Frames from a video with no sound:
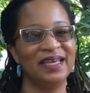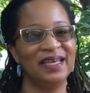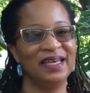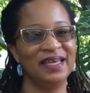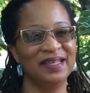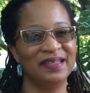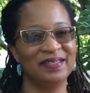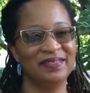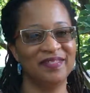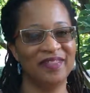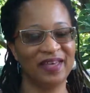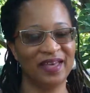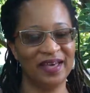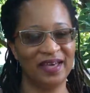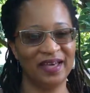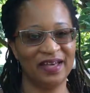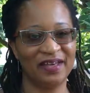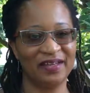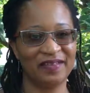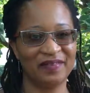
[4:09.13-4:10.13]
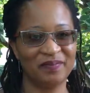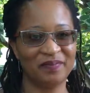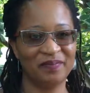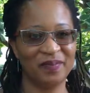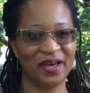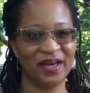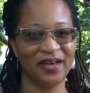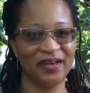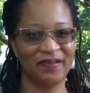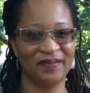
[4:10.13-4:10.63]
in that
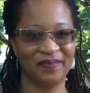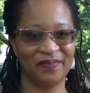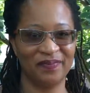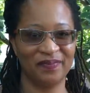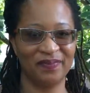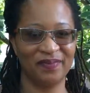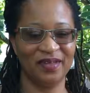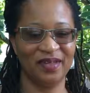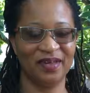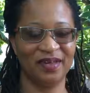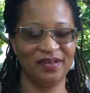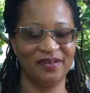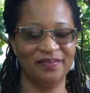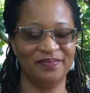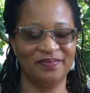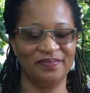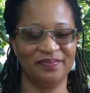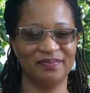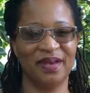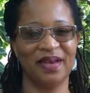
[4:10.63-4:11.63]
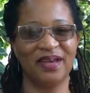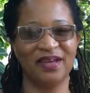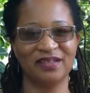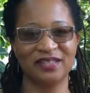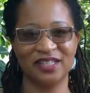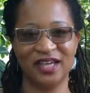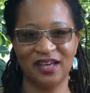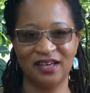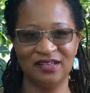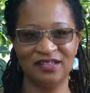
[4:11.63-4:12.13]
my
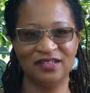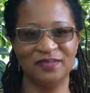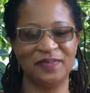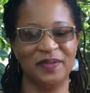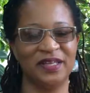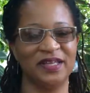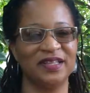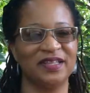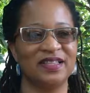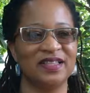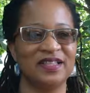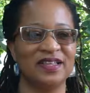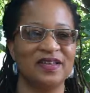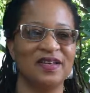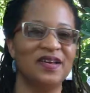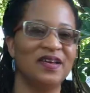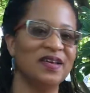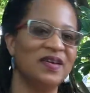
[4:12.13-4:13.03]
ex-husband